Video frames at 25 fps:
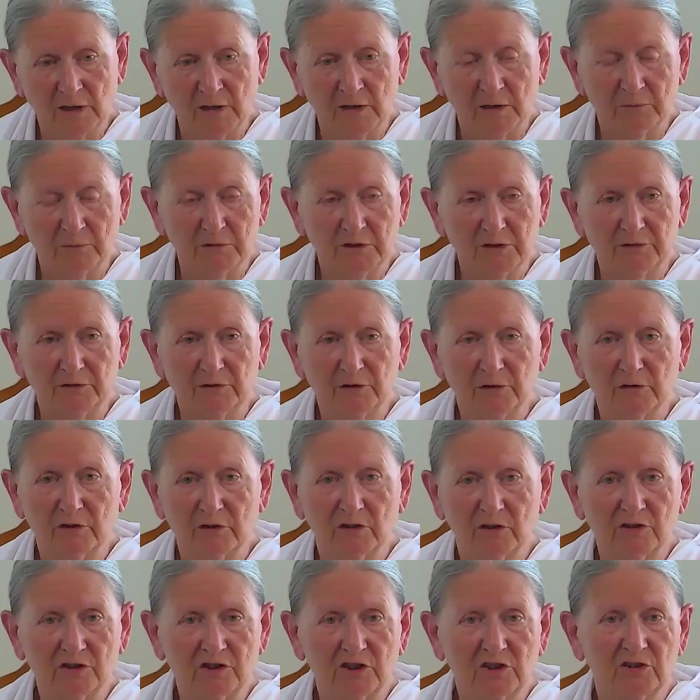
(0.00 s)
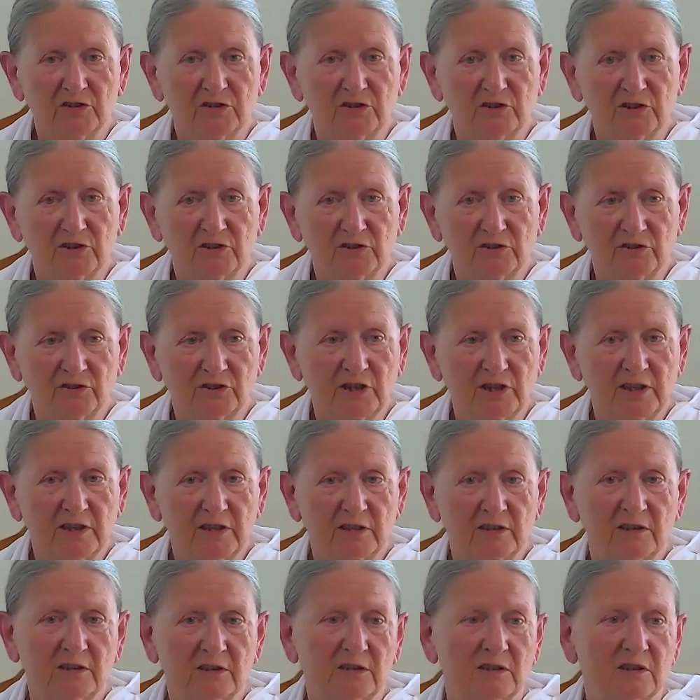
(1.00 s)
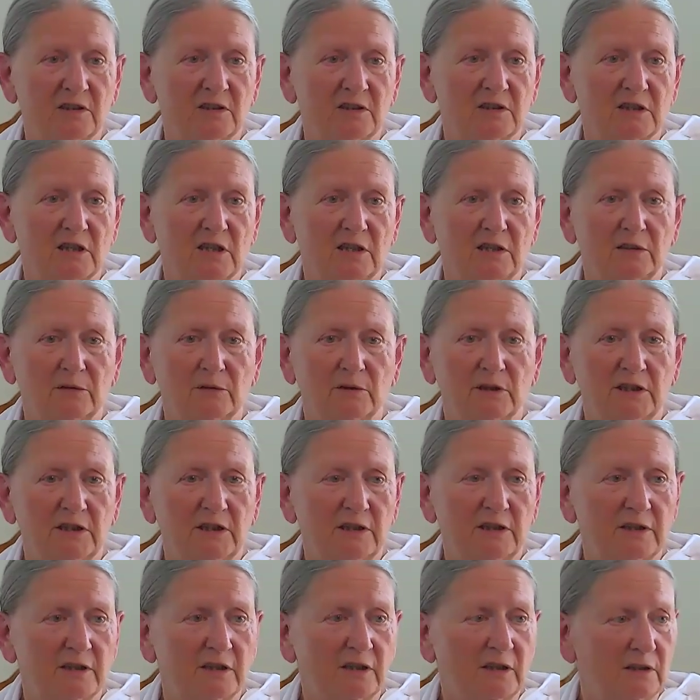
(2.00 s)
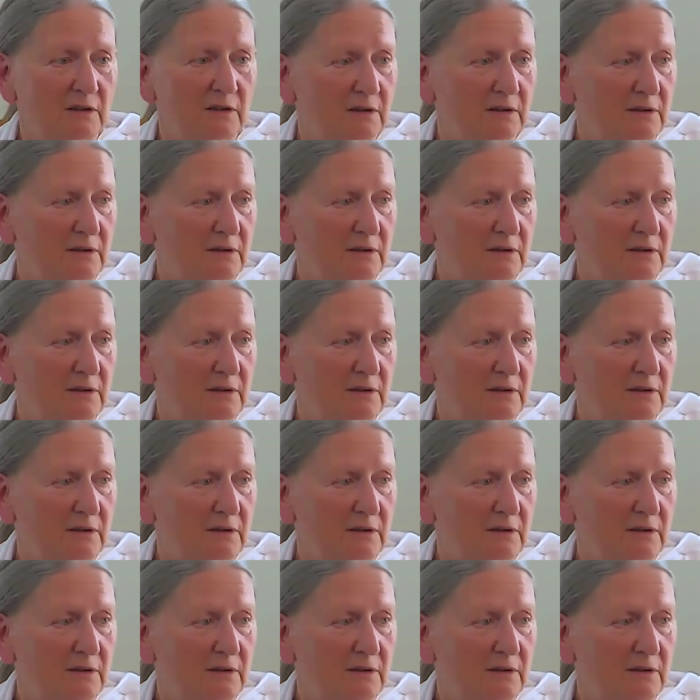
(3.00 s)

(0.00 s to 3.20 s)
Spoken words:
But if your conscience is dead, it doesn't tell you anything.